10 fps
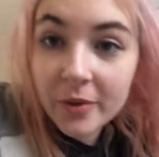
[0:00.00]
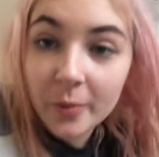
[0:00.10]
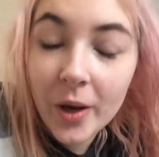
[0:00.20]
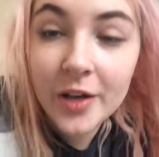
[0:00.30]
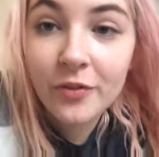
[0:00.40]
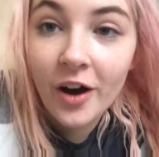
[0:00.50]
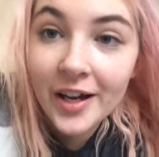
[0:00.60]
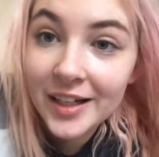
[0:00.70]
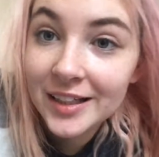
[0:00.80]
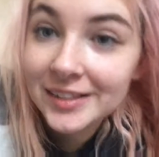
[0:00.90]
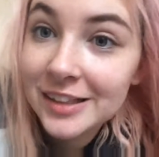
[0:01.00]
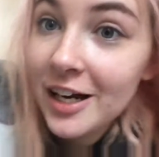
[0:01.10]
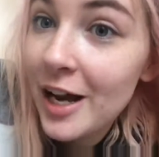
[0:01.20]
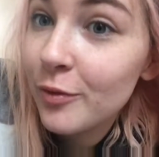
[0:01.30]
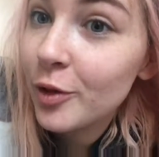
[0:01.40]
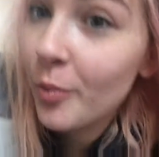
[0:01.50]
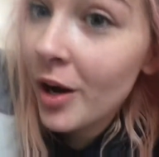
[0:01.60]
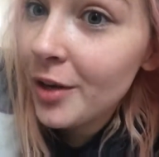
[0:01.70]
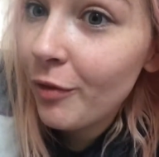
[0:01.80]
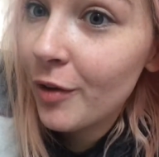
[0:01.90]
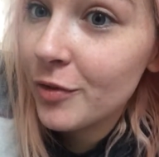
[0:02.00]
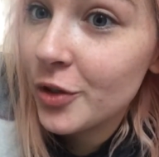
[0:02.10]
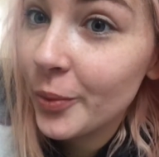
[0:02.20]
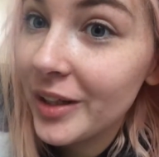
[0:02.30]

with the Wi-Fi is I have no Wi-Fi for 2